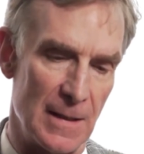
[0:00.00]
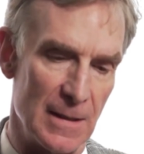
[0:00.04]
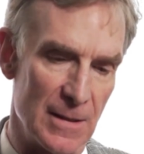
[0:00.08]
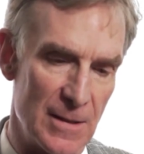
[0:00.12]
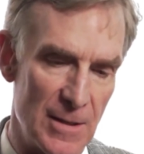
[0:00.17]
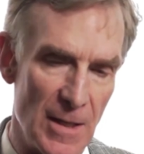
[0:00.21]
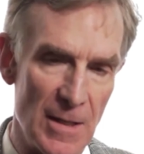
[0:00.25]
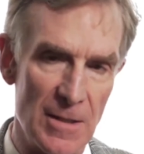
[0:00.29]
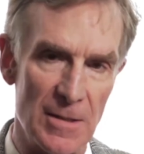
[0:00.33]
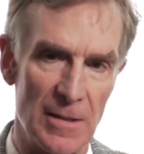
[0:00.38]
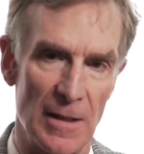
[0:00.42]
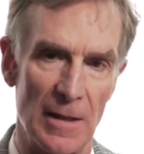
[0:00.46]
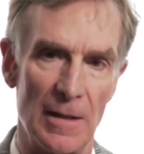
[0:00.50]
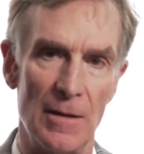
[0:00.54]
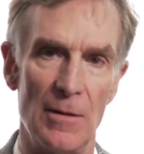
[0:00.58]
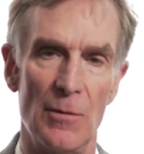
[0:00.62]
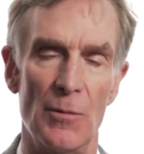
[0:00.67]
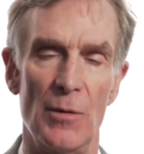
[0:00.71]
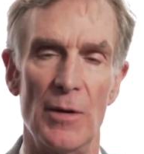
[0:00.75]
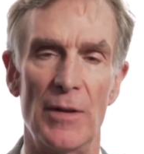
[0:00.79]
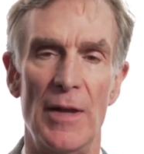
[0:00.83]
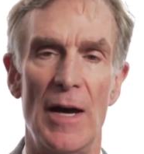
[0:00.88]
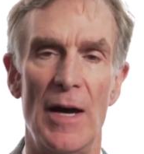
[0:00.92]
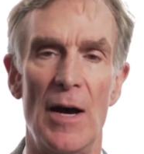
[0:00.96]

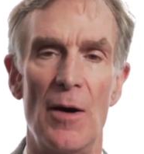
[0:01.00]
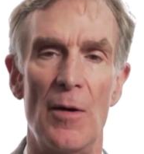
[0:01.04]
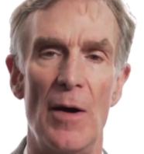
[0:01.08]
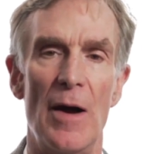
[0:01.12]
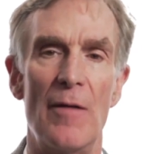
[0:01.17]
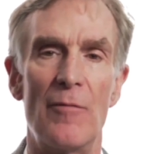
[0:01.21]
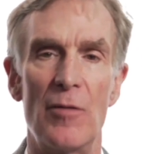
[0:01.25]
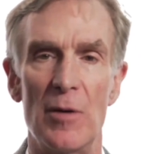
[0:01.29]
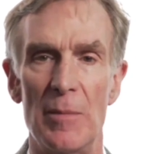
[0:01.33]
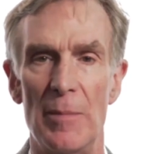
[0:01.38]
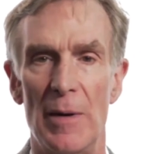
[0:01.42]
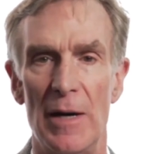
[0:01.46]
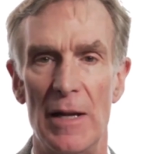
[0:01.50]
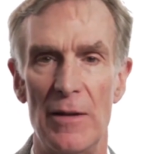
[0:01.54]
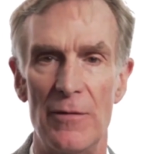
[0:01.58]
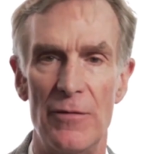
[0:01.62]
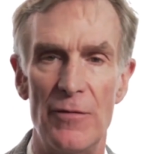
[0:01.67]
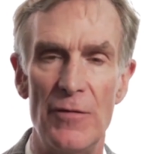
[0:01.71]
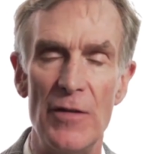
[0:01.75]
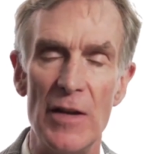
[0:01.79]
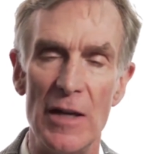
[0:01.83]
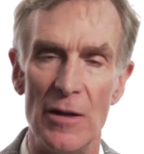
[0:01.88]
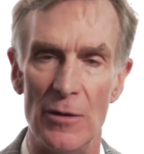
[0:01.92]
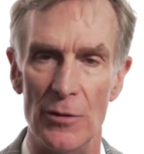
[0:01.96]
consistent with how everybody
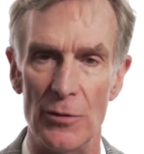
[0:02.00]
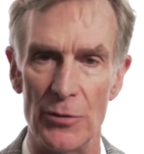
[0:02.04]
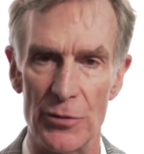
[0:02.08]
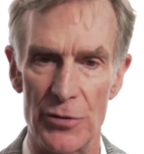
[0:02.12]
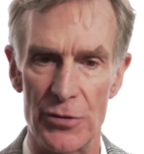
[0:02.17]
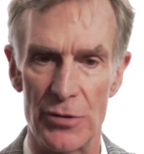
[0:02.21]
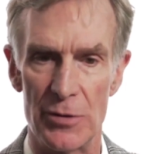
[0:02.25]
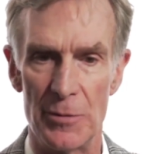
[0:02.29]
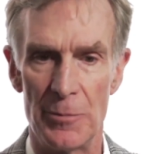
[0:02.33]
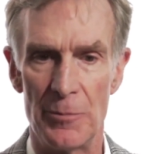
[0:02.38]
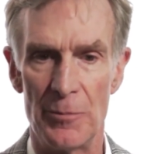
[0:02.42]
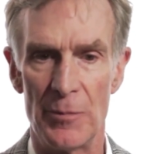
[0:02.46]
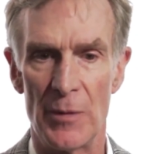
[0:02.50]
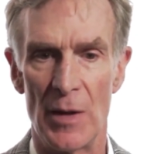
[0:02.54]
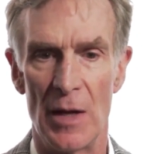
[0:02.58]
feels.